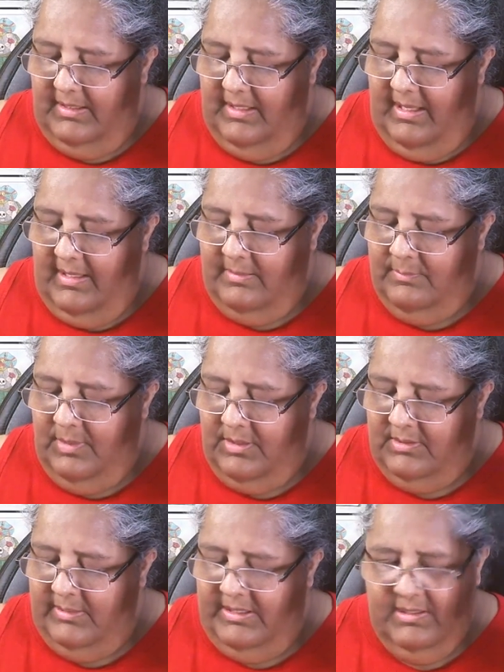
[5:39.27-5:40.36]
and
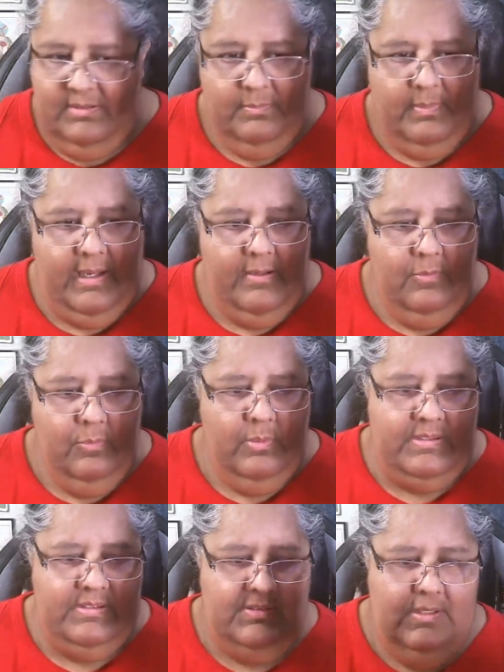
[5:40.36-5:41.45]
moderated by
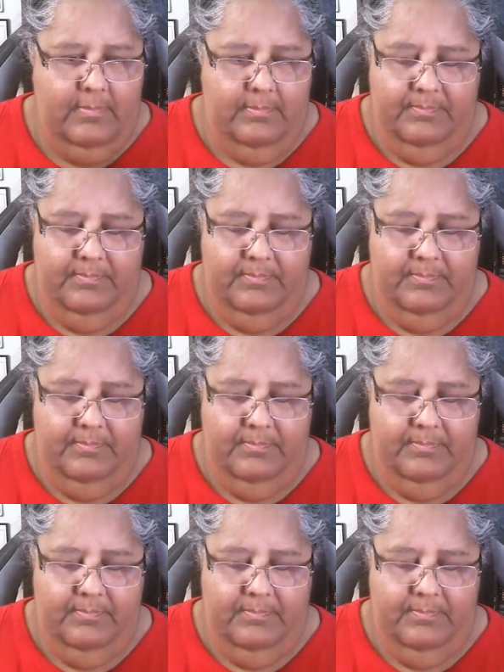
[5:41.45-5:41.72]
wisdom.